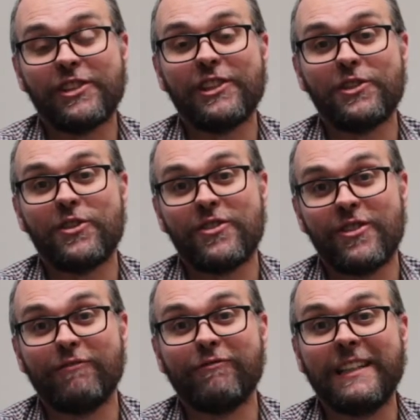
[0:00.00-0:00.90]
solutions
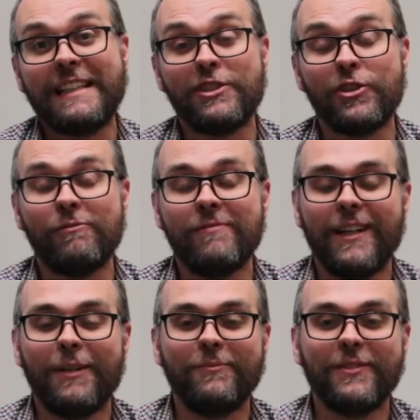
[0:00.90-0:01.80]
that
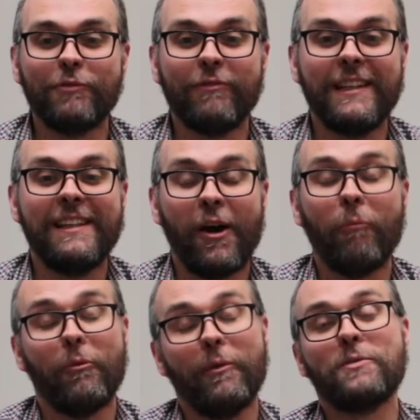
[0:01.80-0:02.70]
really
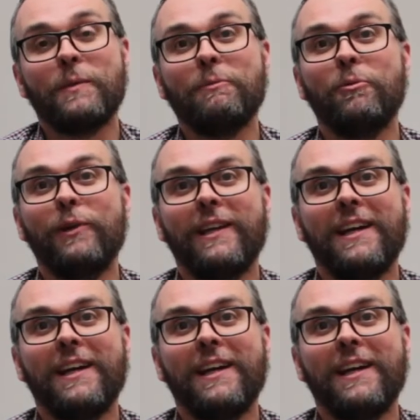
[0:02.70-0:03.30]
help the most people we